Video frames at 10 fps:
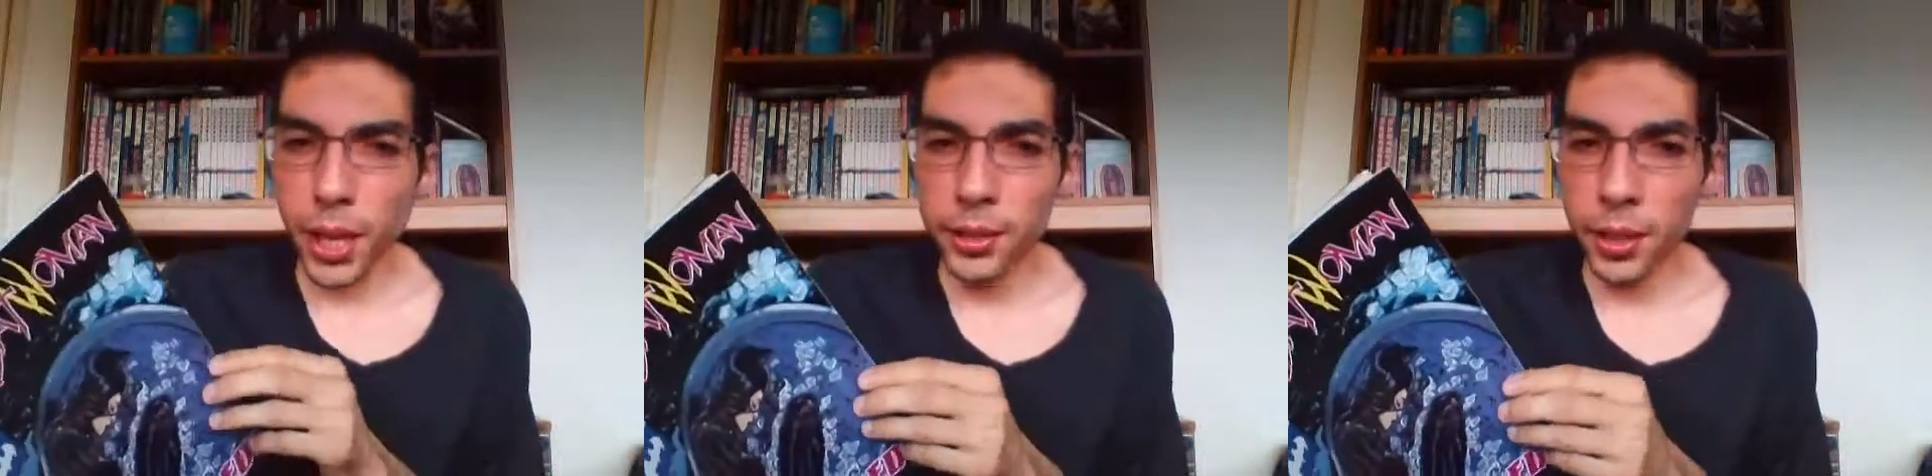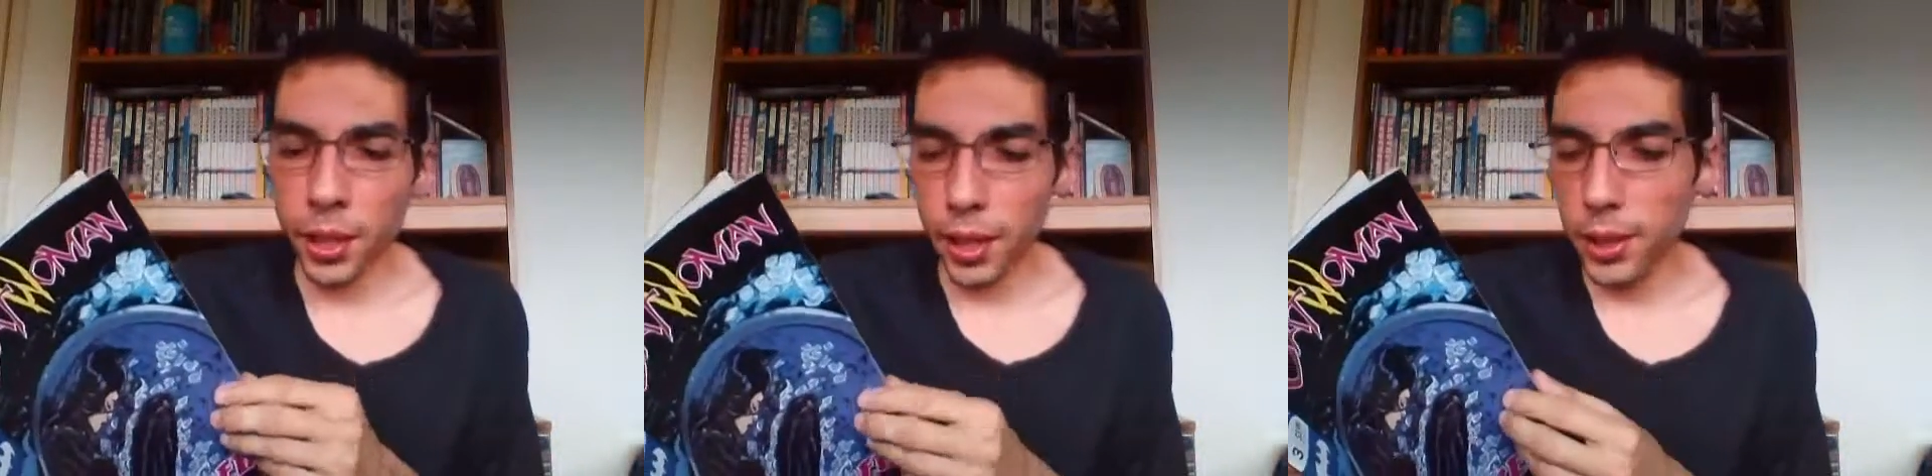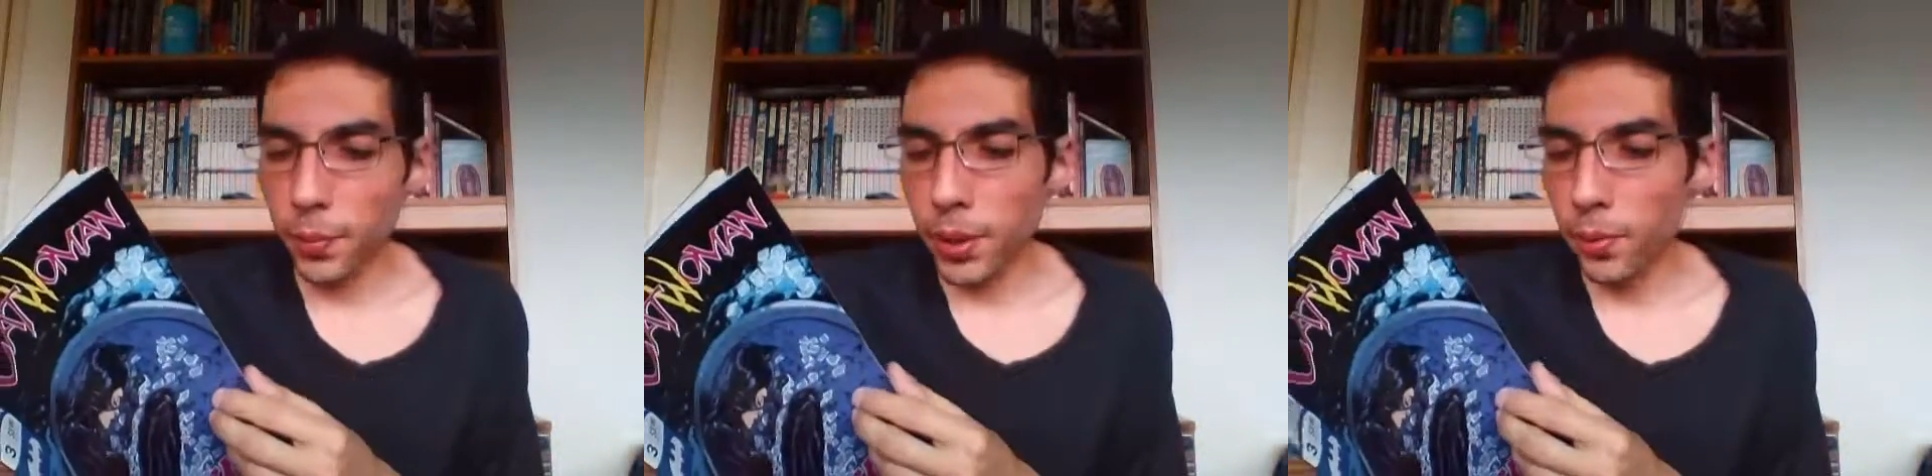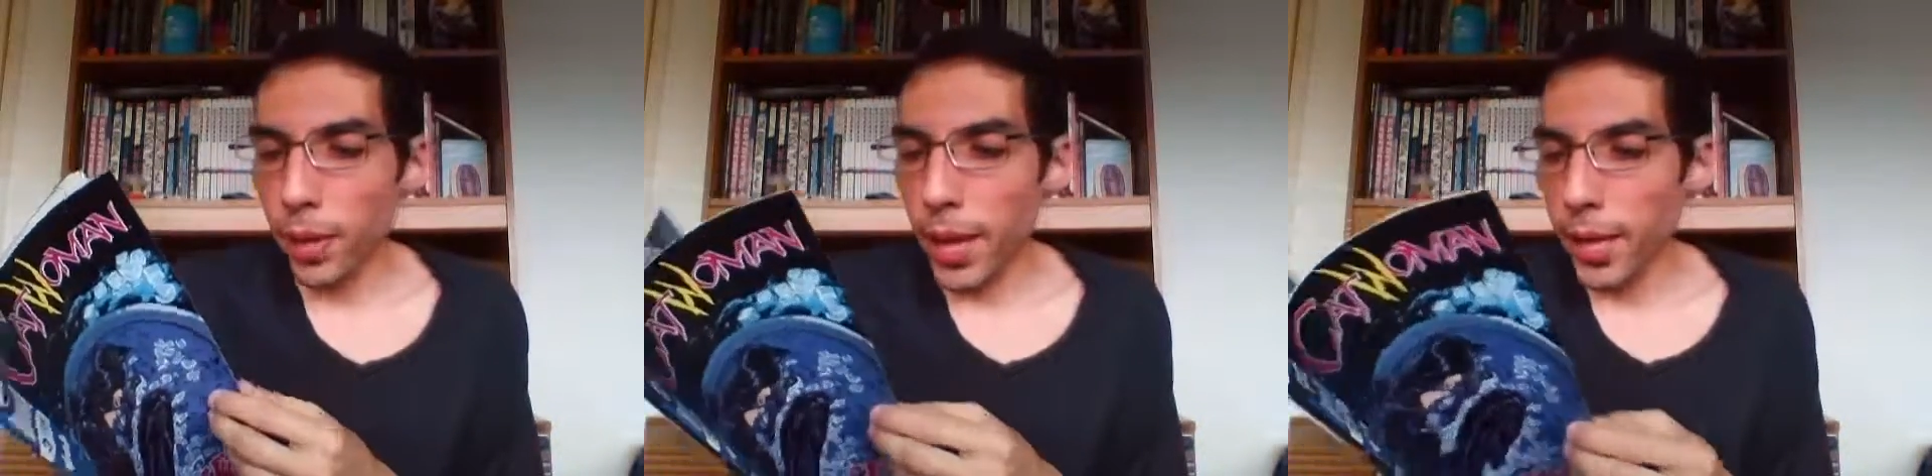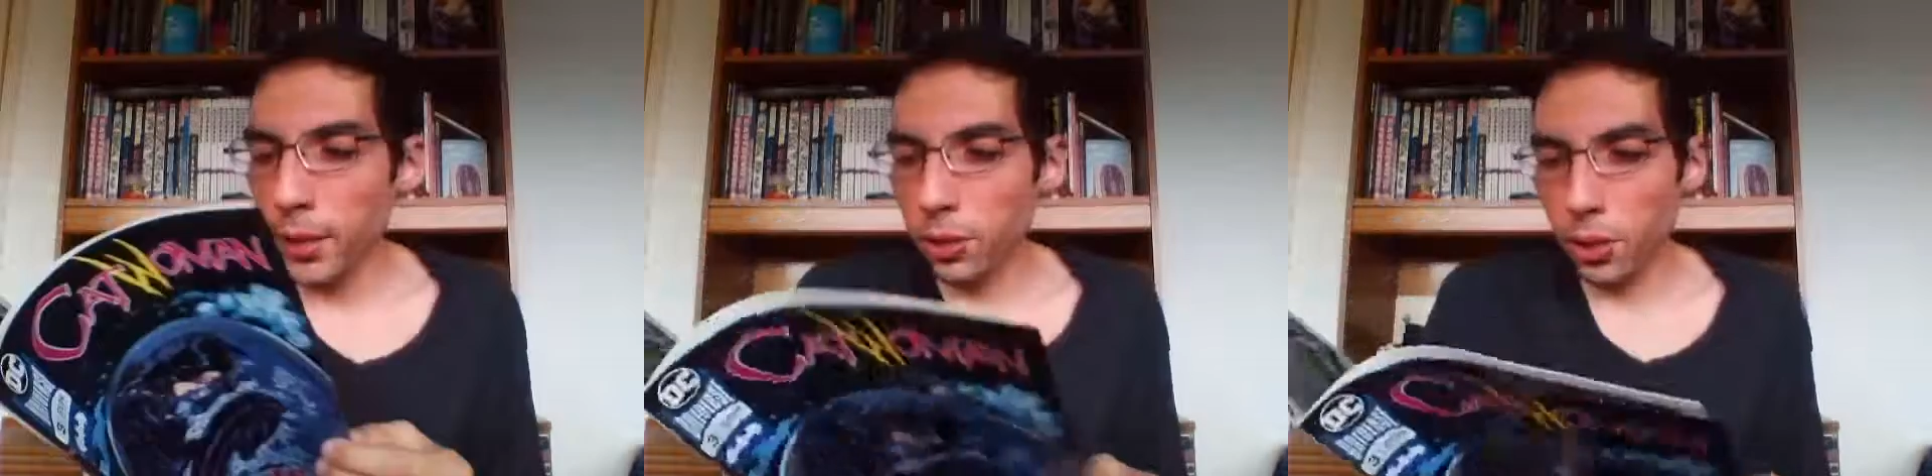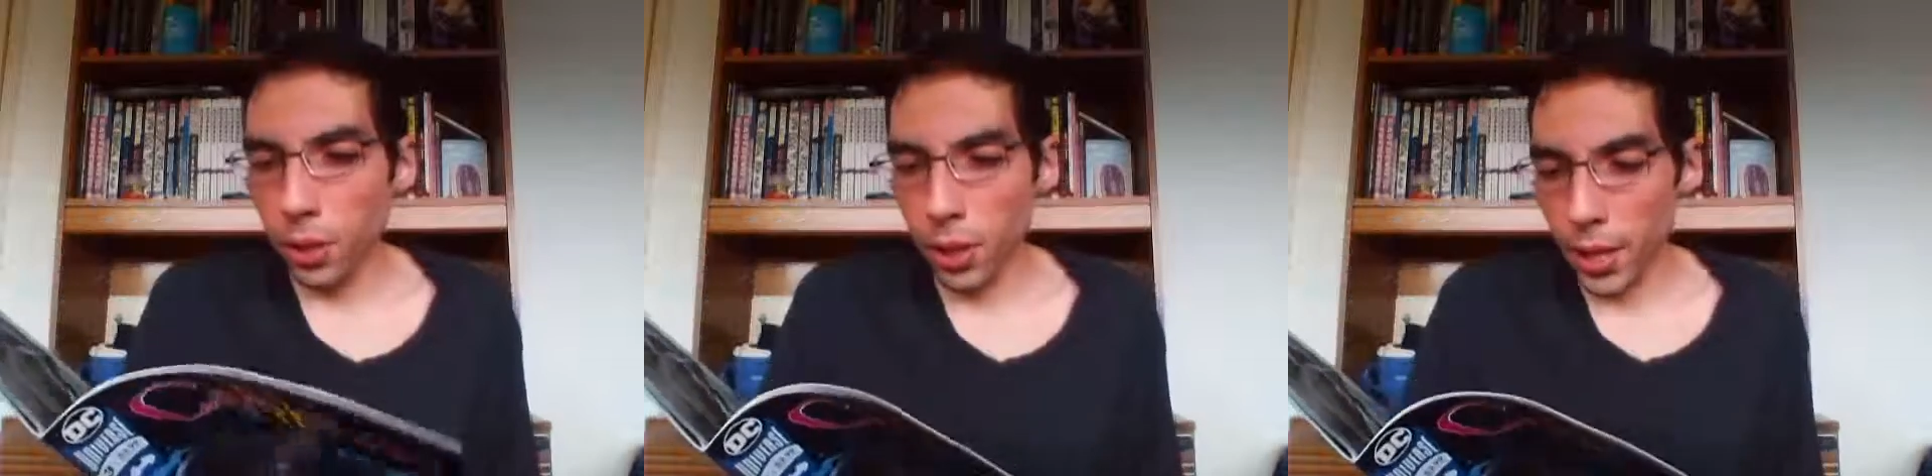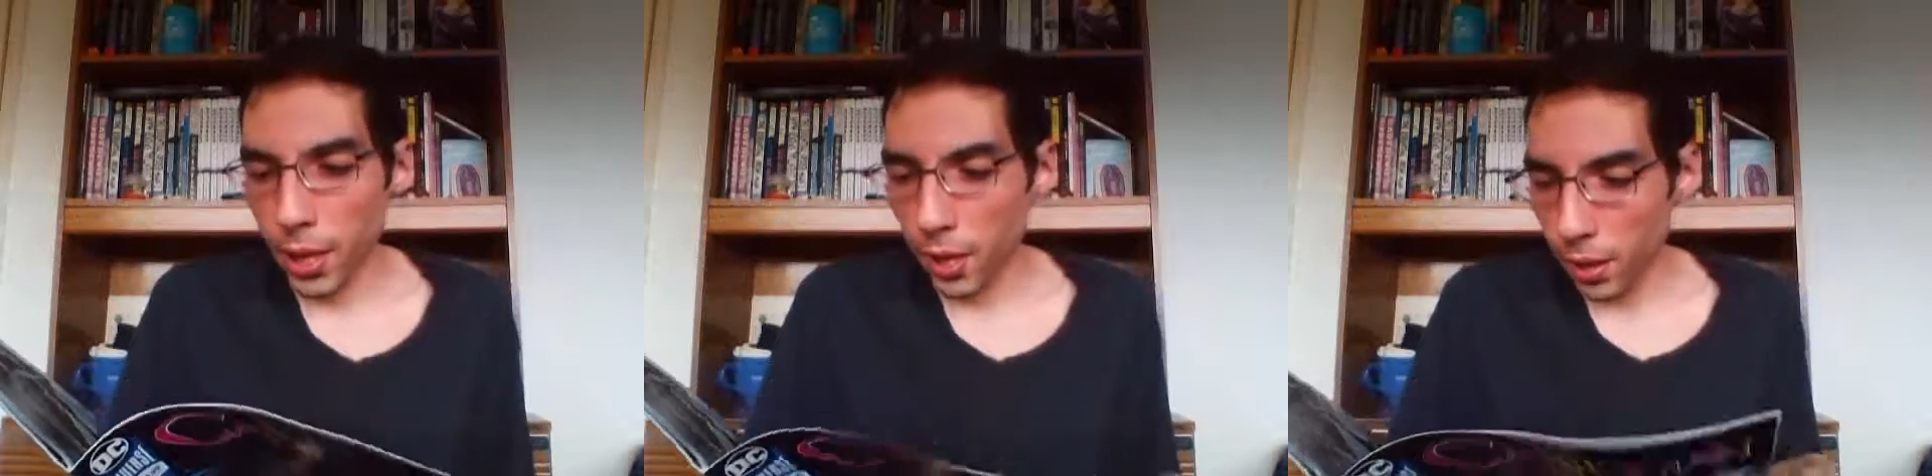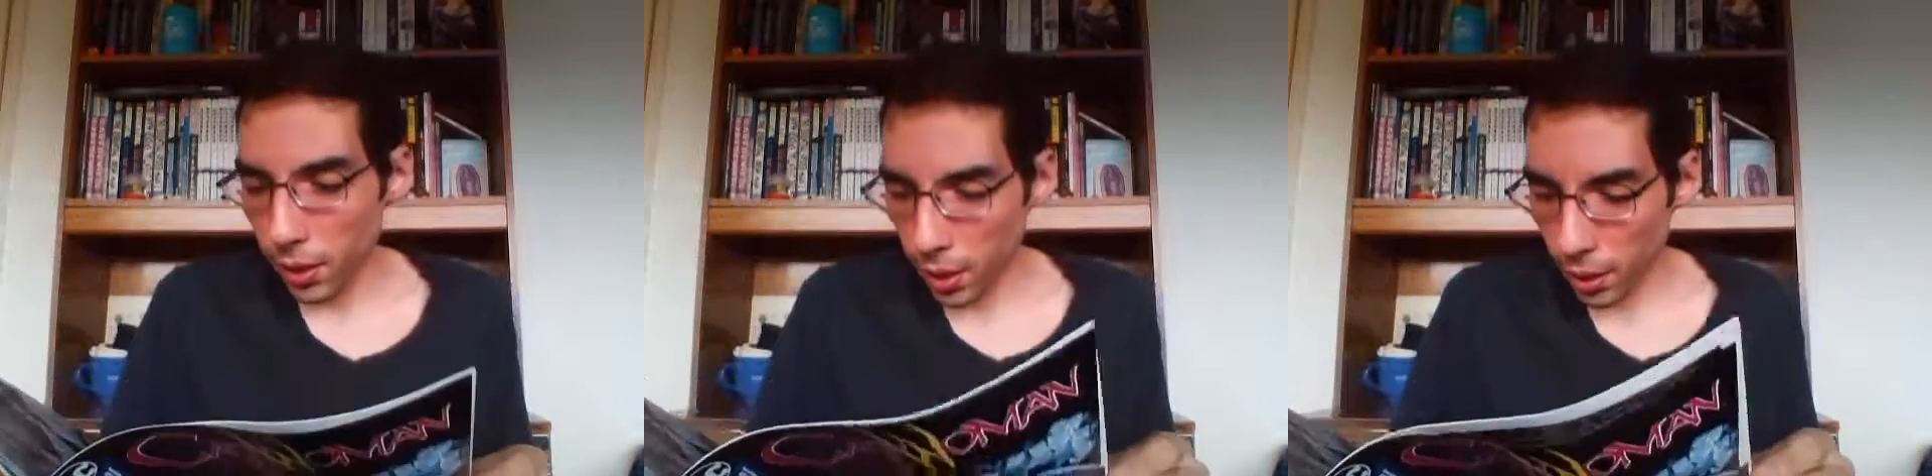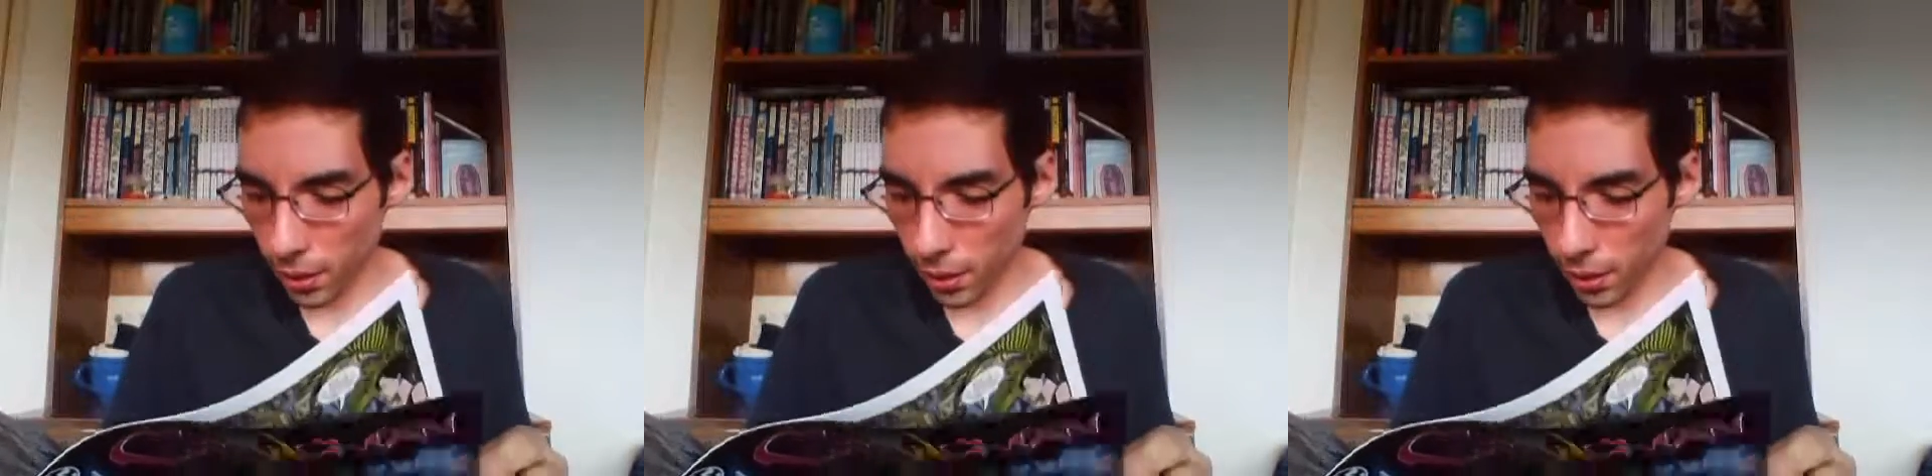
is an unacceptable answer. And